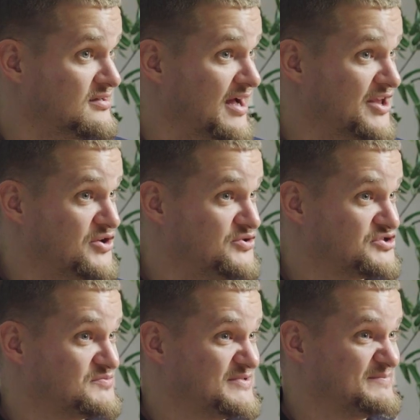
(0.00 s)
And you
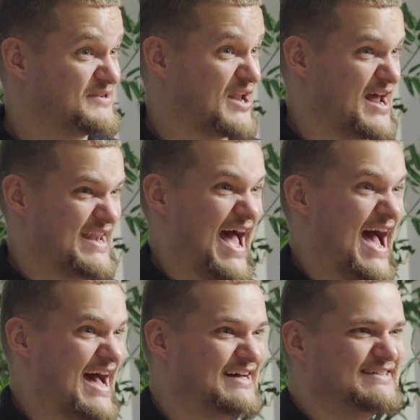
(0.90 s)
just be like,
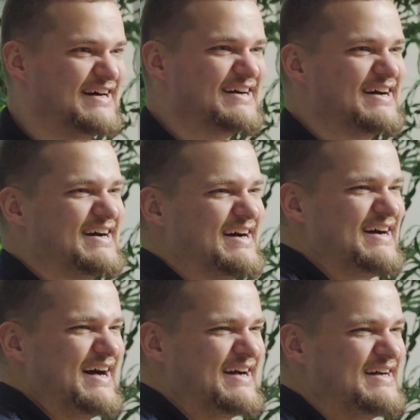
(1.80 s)
nah.
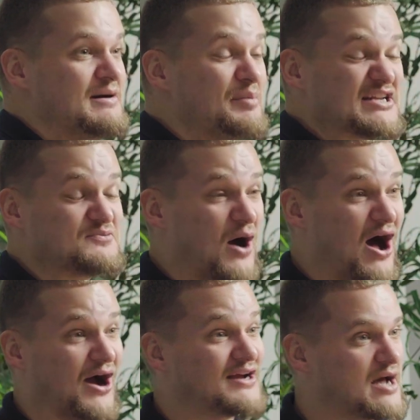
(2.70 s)
But it's
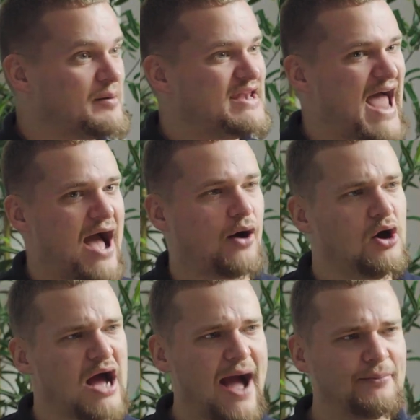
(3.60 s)
worked. I mean, now,
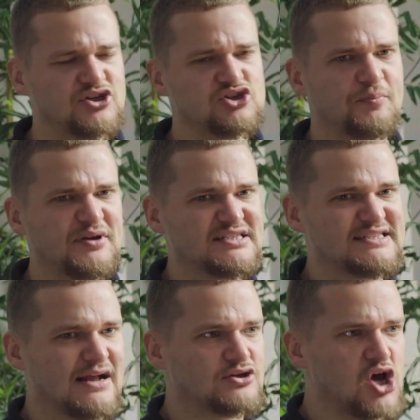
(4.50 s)
how much is your
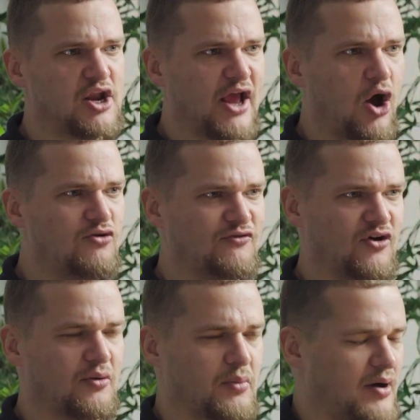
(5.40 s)
business now turning
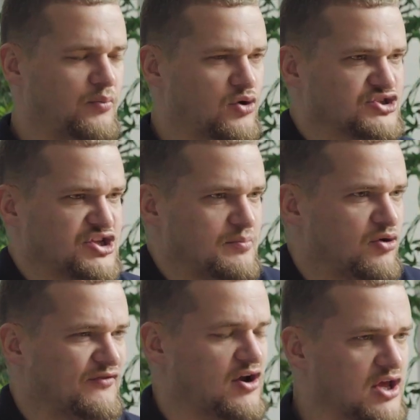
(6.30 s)
over and what's the
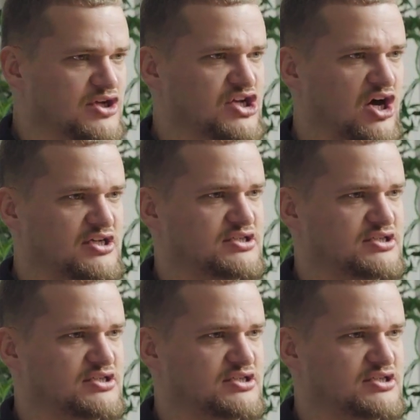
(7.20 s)
portfolio size?